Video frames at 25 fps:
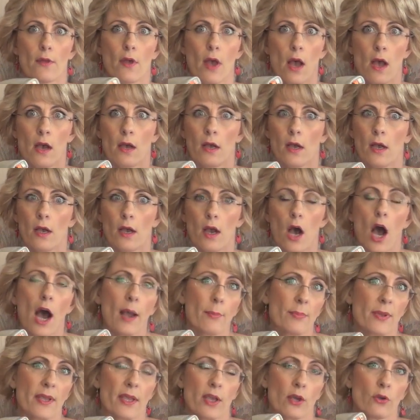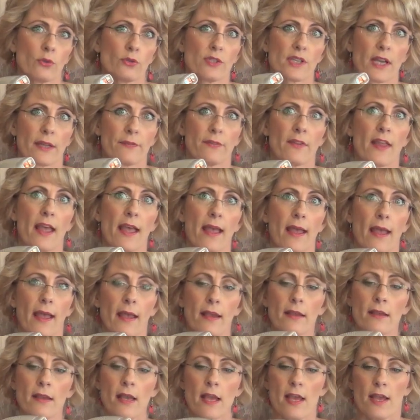IPL done
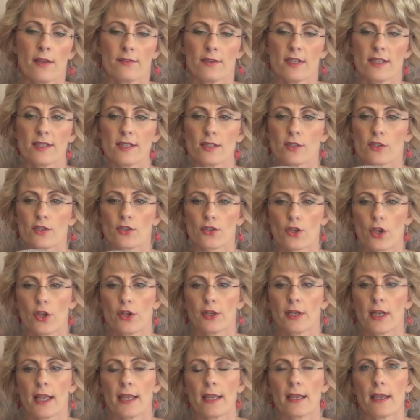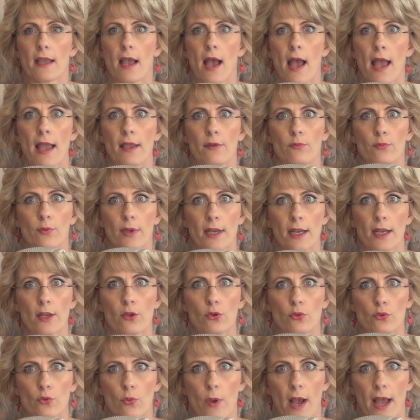there, this is certainly a really
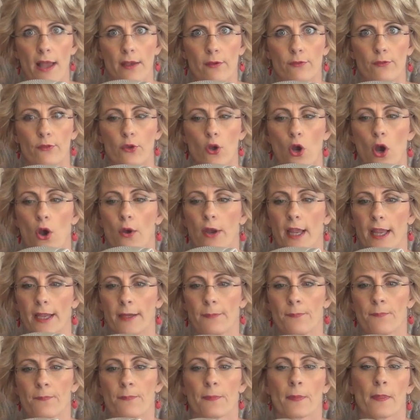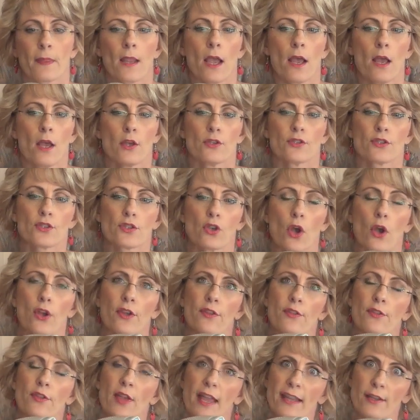good way of going.
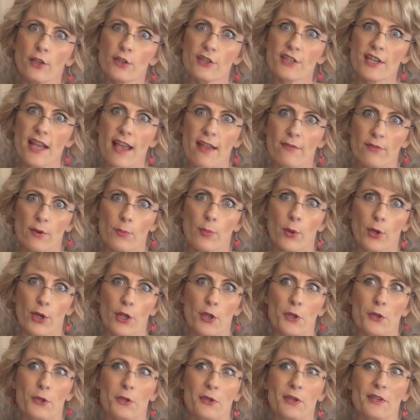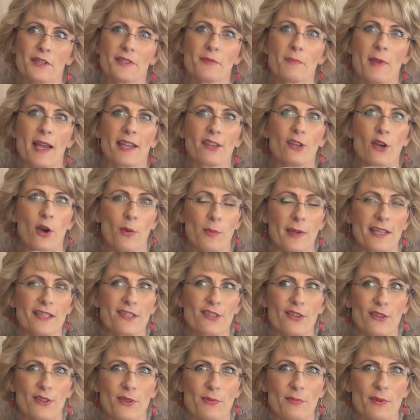So thank you to everybody who has made
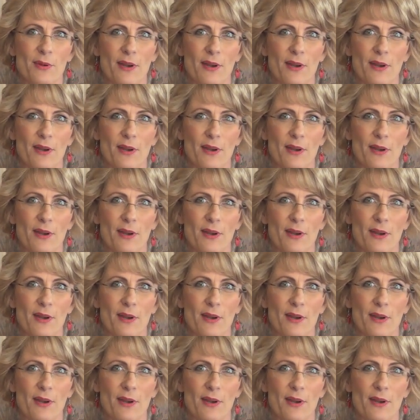comments on the